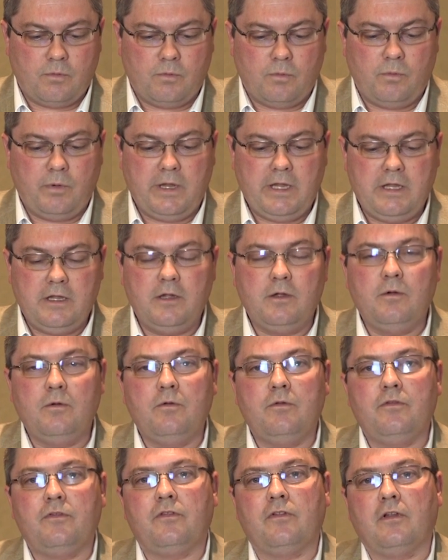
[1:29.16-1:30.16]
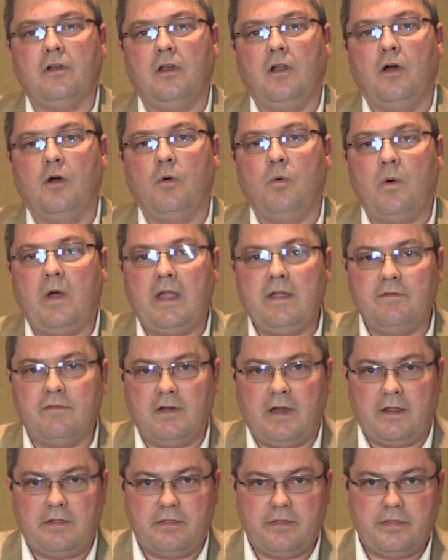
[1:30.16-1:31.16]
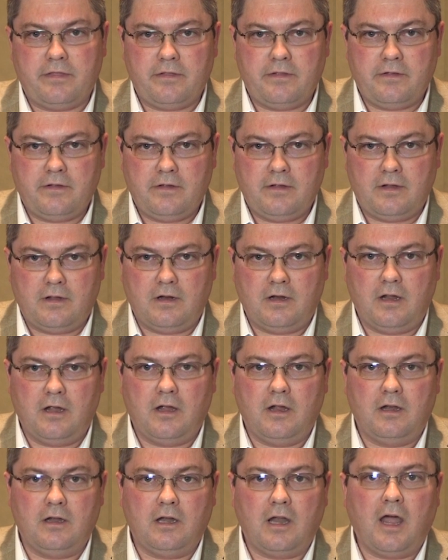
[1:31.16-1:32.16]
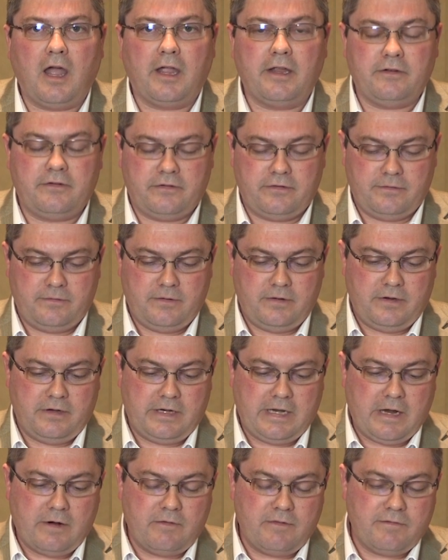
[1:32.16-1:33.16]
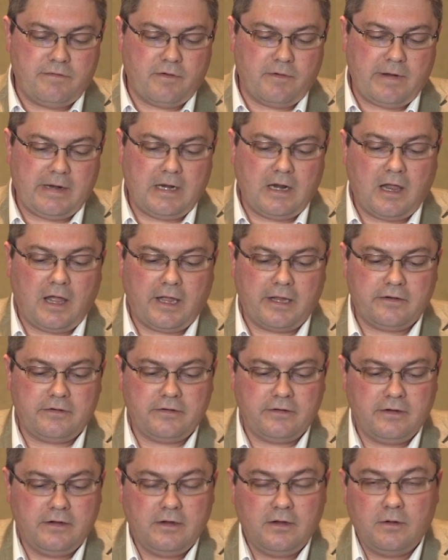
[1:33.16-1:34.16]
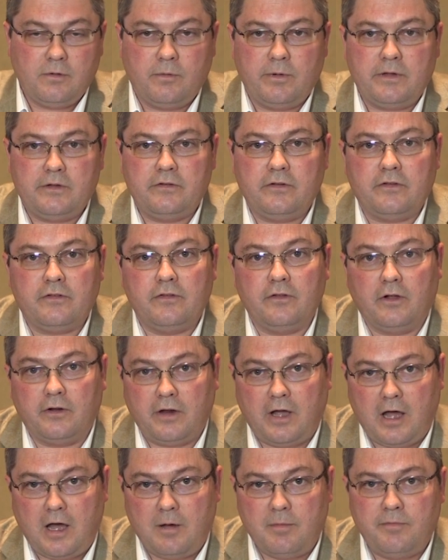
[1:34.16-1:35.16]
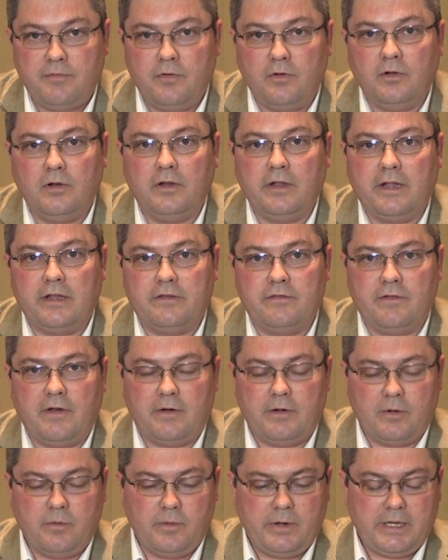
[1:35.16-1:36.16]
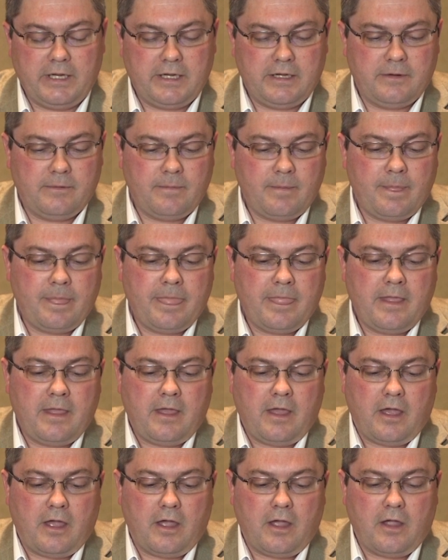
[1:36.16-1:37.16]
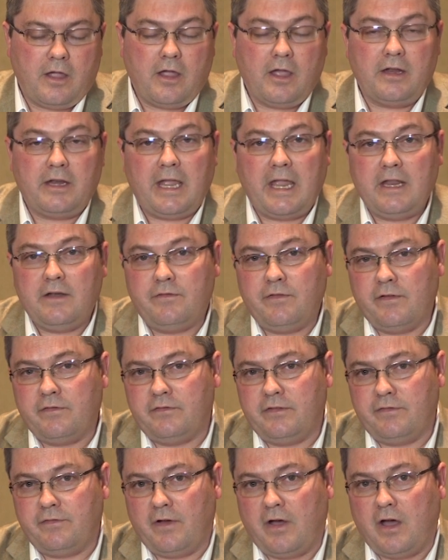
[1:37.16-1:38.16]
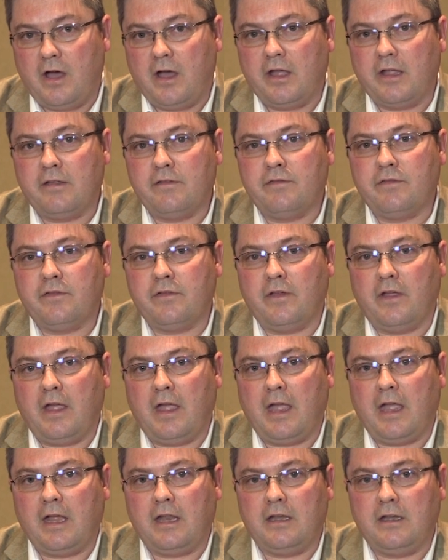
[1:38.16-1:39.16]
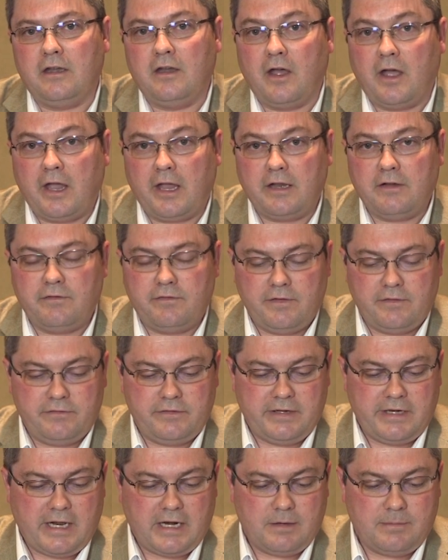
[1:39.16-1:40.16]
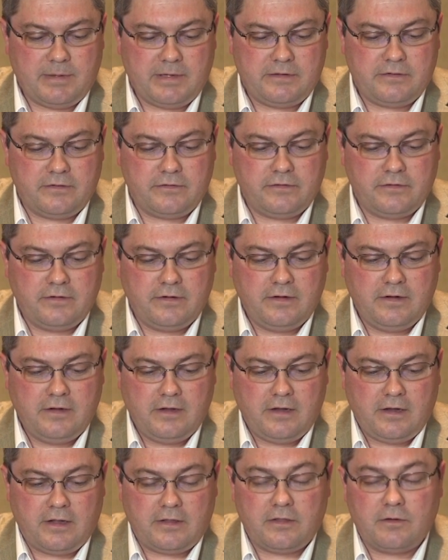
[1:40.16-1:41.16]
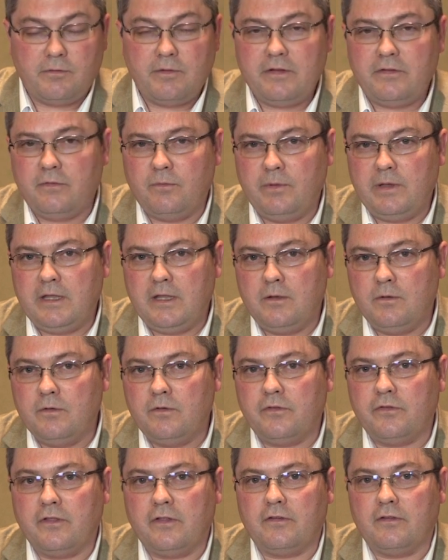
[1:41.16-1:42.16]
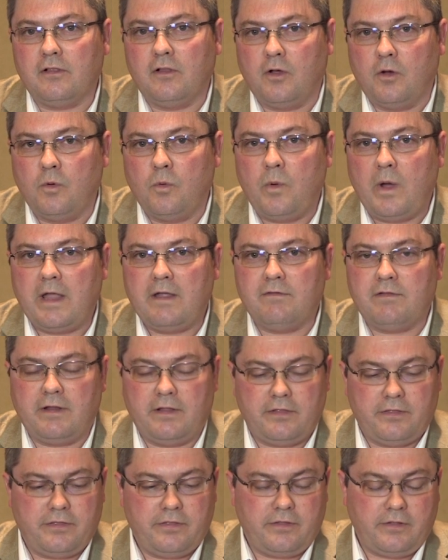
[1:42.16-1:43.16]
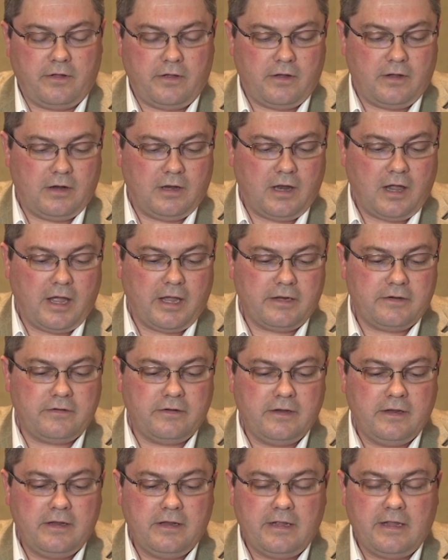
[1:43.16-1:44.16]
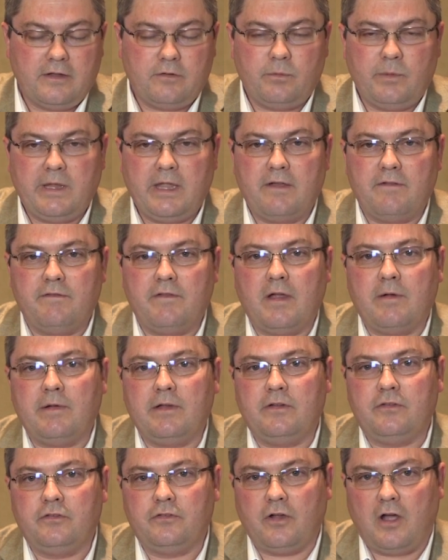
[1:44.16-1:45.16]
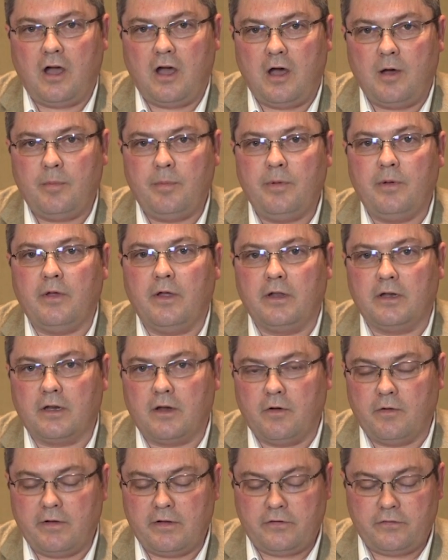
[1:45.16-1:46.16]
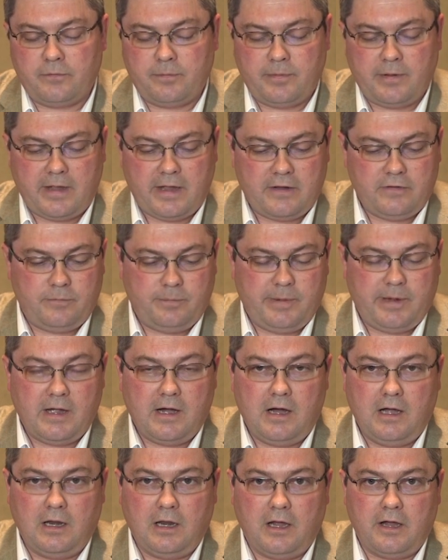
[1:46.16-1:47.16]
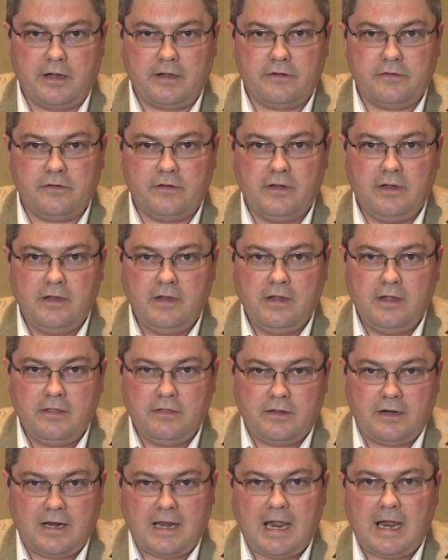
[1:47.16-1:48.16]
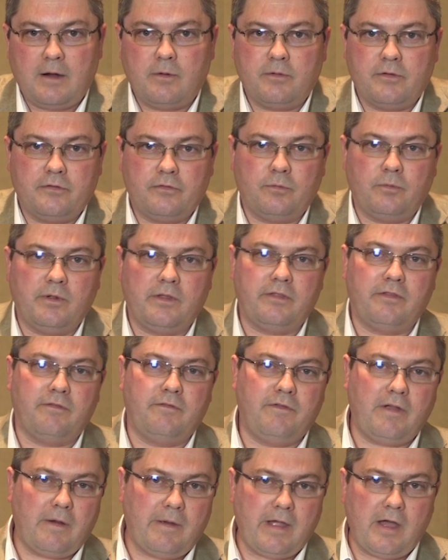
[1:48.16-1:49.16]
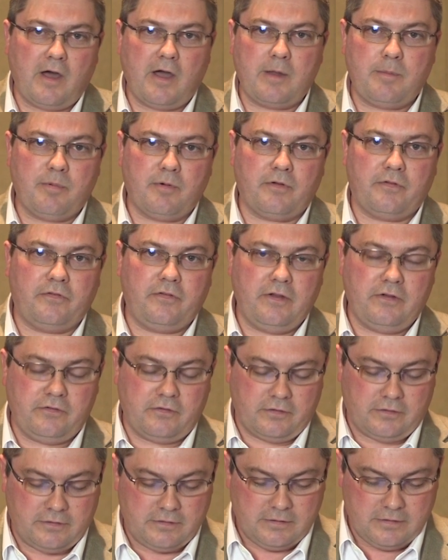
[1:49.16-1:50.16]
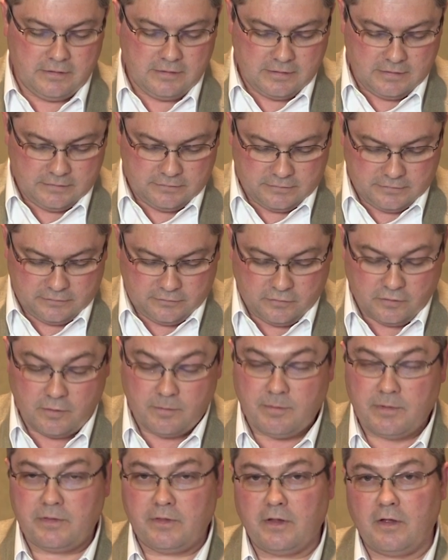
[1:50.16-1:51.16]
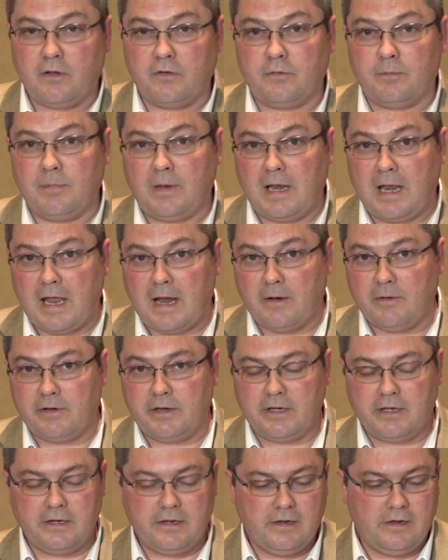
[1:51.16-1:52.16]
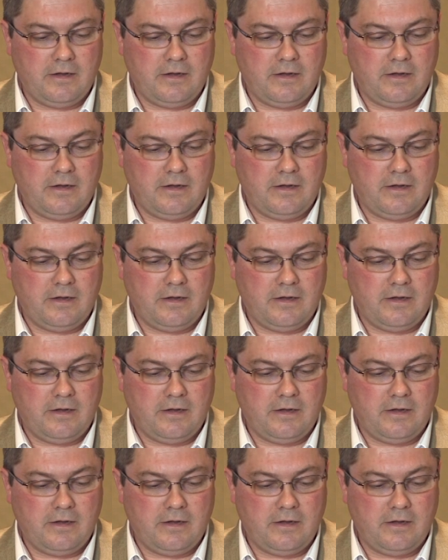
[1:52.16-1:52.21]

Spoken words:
We use long wavelength light, near infrared light, which is not harmful, it's very weak, at 855 and 950 nanometers. And the reason we use this long wavelength light is we get very sharp and crisp SPR lines that allow us with very high precision to determine the osmolarity